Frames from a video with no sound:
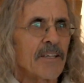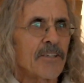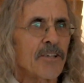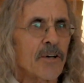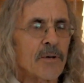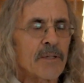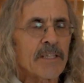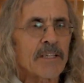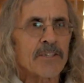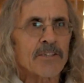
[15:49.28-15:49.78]

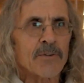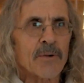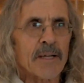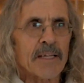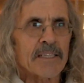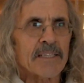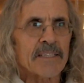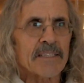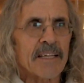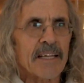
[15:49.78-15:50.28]
So in the
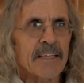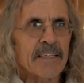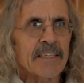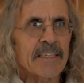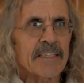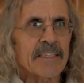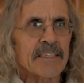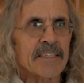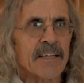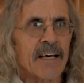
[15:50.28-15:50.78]

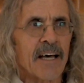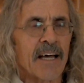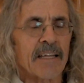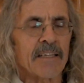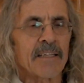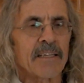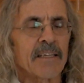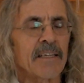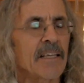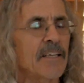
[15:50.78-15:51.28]
transcendent
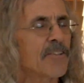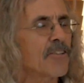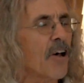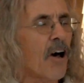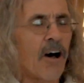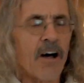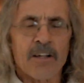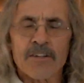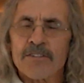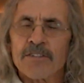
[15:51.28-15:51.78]
sat, it's
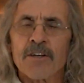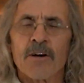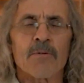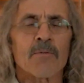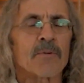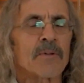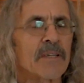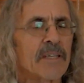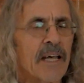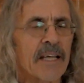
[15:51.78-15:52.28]

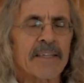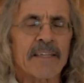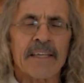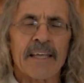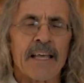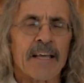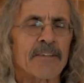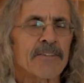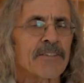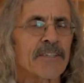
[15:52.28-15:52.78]
also
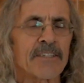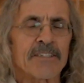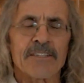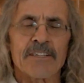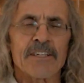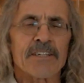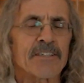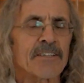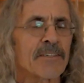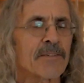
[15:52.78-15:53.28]
nothing else
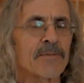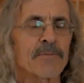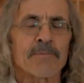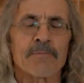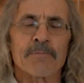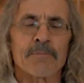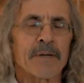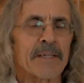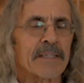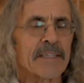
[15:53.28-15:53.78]
exists
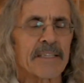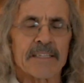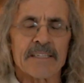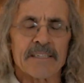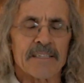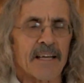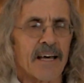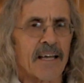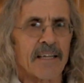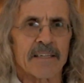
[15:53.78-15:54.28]
but the
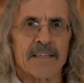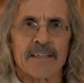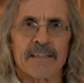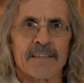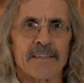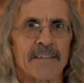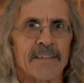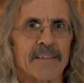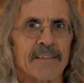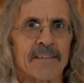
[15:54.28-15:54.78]
sat.
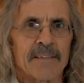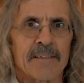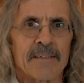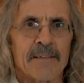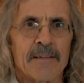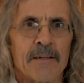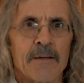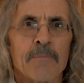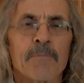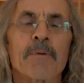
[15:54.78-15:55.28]

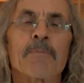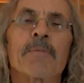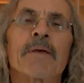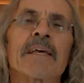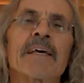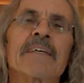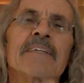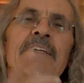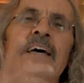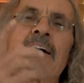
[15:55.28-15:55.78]
But
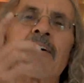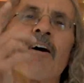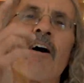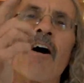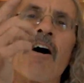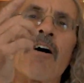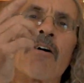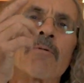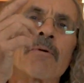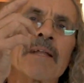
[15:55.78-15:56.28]
because I
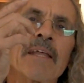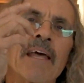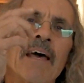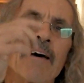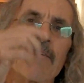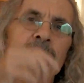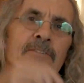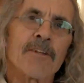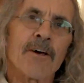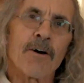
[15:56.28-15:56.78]
already
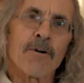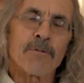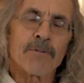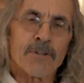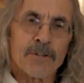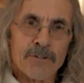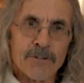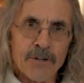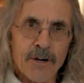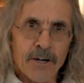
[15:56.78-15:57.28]
have known
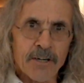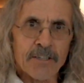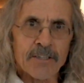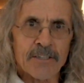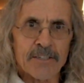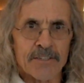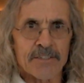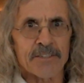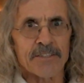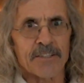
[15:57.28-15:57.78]
the dark
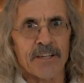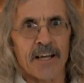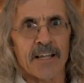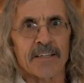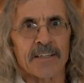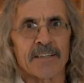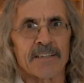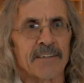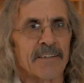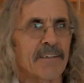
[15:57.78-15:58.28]

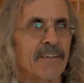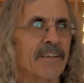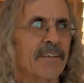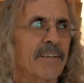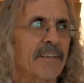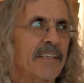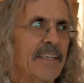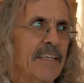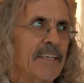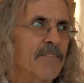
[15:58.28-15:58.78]
sat,
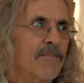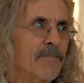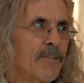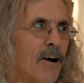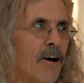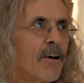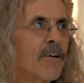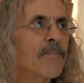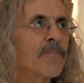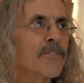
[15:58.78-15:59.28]
the
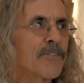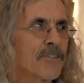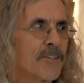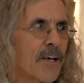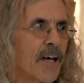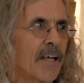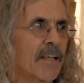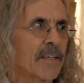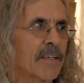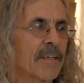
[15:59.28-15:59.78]
involved
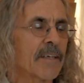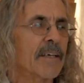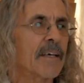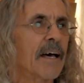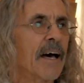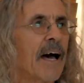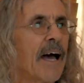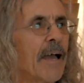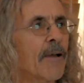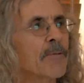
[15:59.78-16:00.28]
sat,
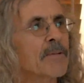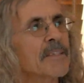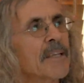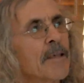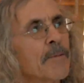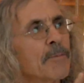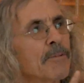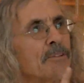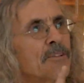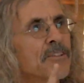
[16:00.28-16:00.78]
I was
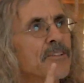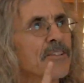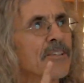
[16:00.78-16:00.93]
able to